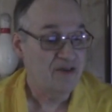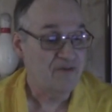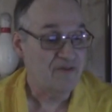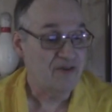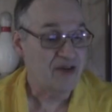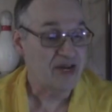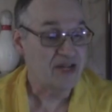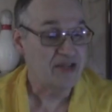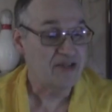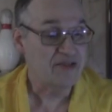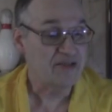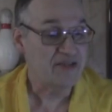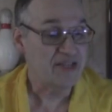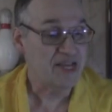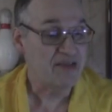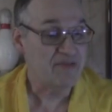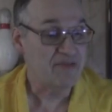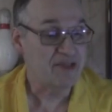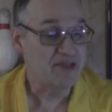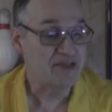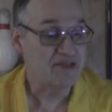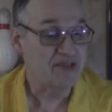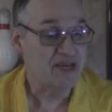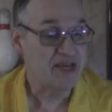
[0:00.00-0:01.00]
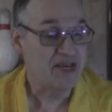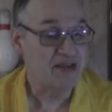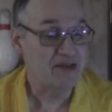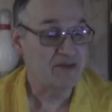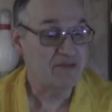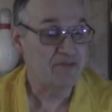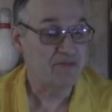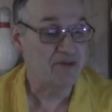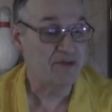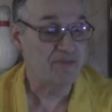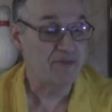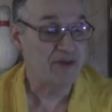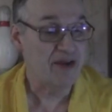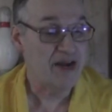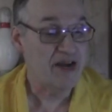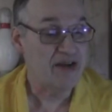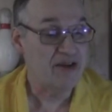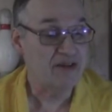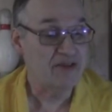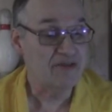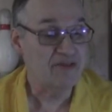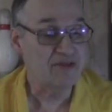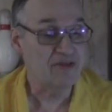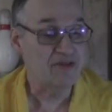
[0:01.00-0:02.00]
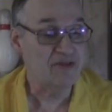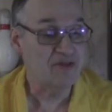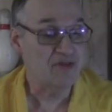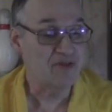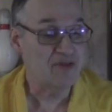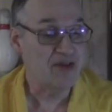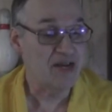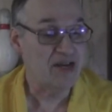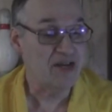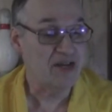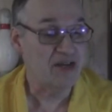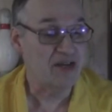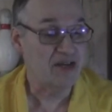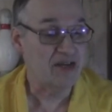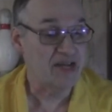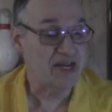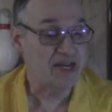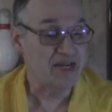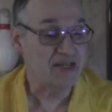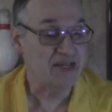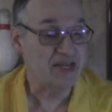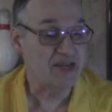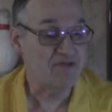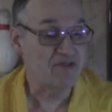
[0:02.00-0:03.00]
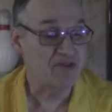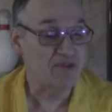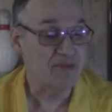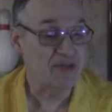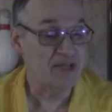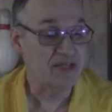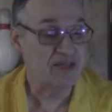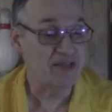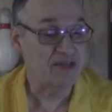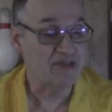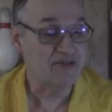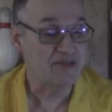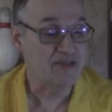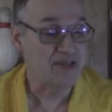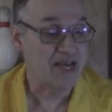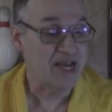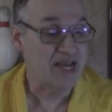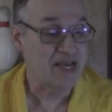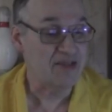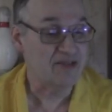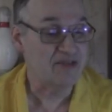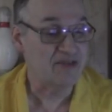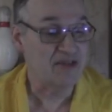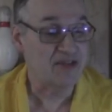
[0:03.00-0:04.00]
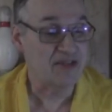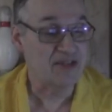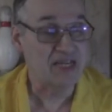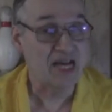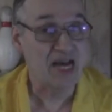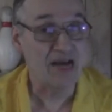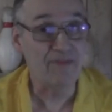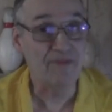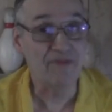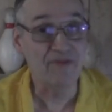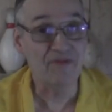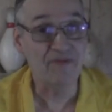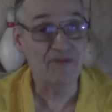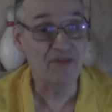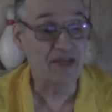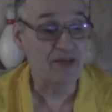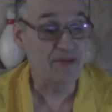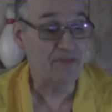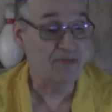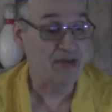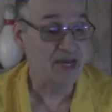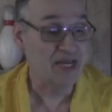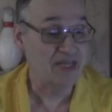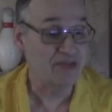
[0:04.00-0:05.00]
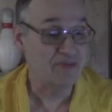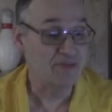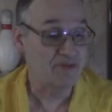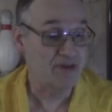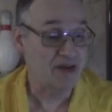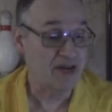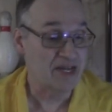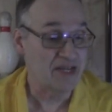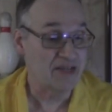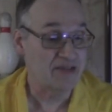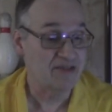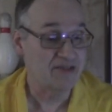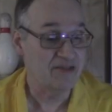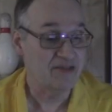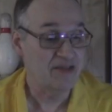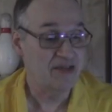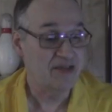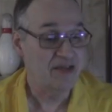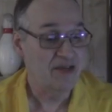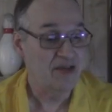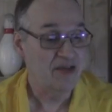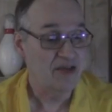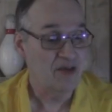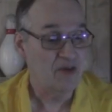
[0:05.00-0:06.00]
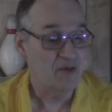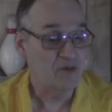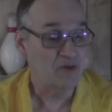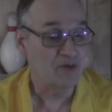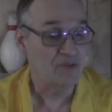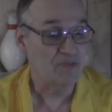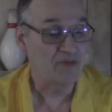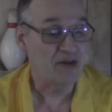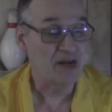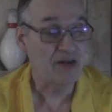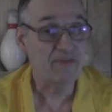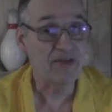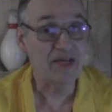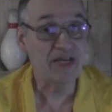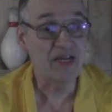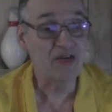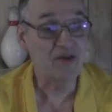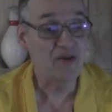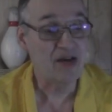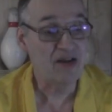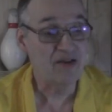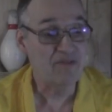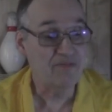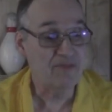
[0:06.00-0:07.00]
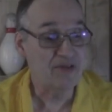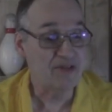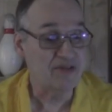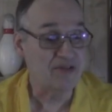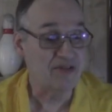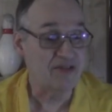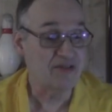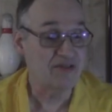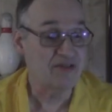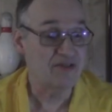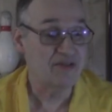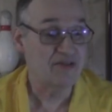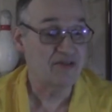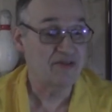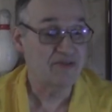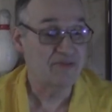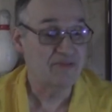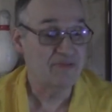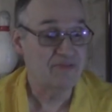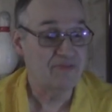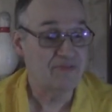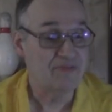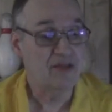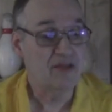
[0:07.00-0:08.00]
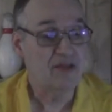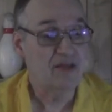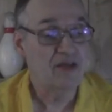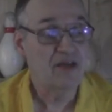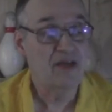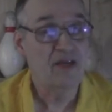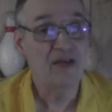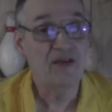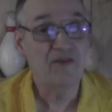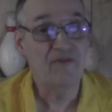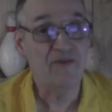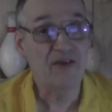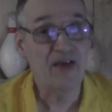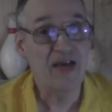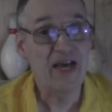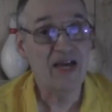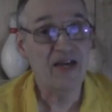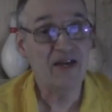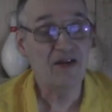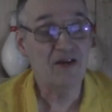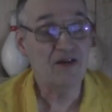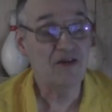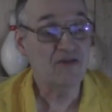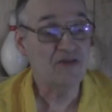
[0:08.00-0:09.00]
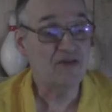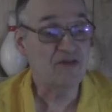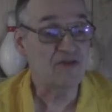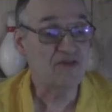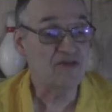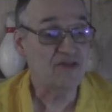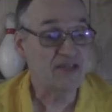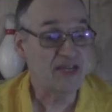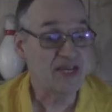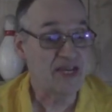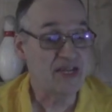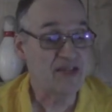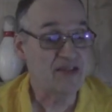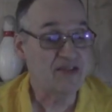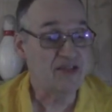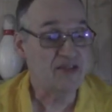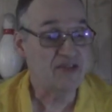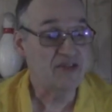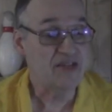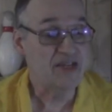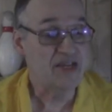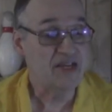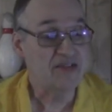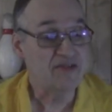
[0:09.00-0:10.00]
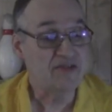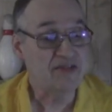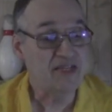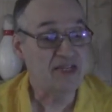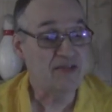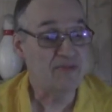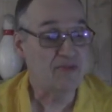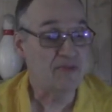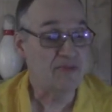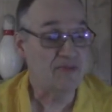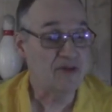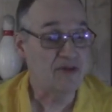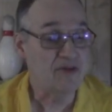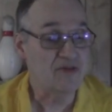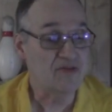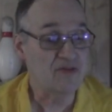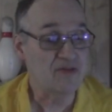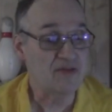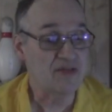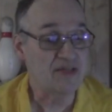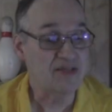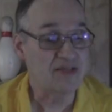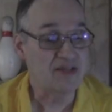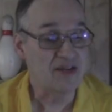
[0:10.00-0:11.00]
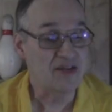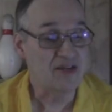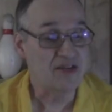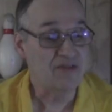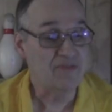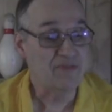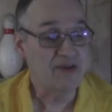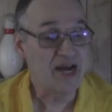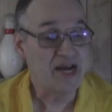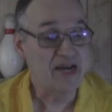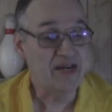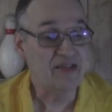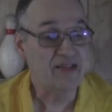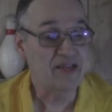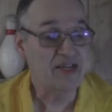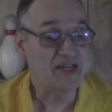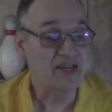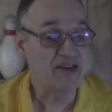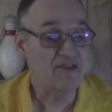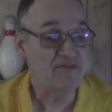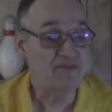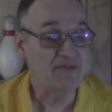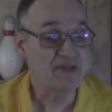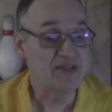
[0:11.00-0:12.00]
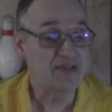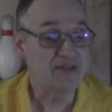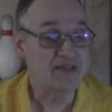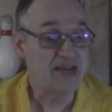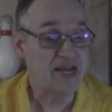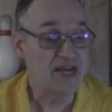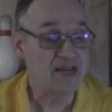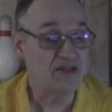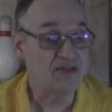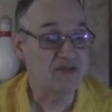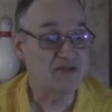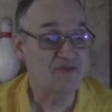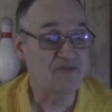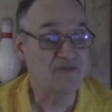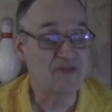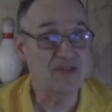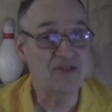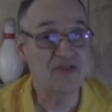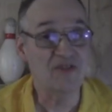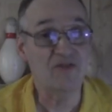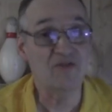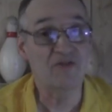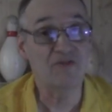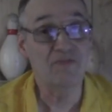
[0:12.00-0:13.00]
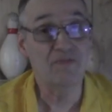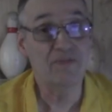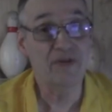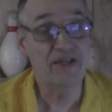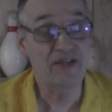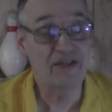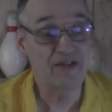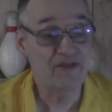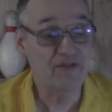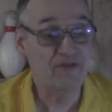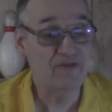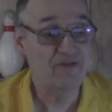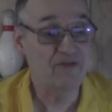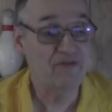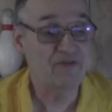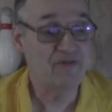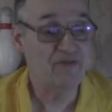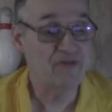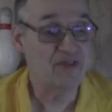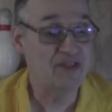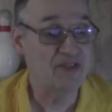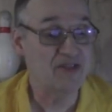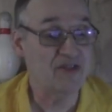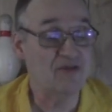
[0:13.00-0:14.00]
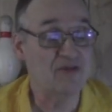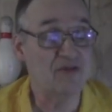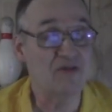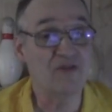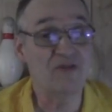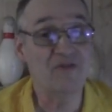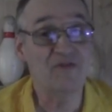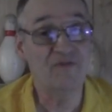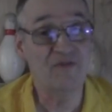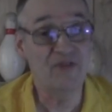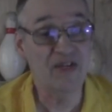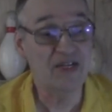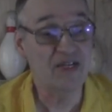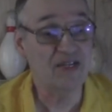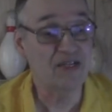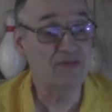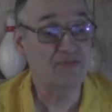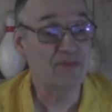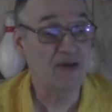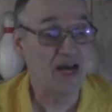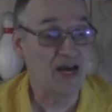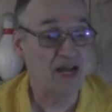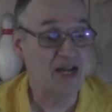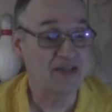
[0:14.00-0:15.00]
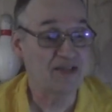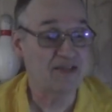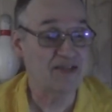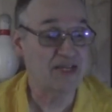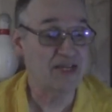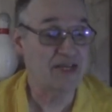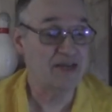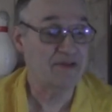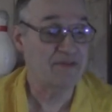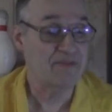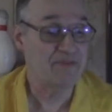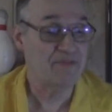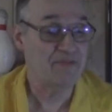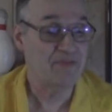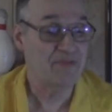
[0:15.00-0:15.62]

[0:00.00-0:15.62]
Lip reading: Fine's statement said proprietors who try to collect and remit this tax on top of the base price would probably go out of business. Fine also said the GST proposal is undermining the government's national physical fitness policy.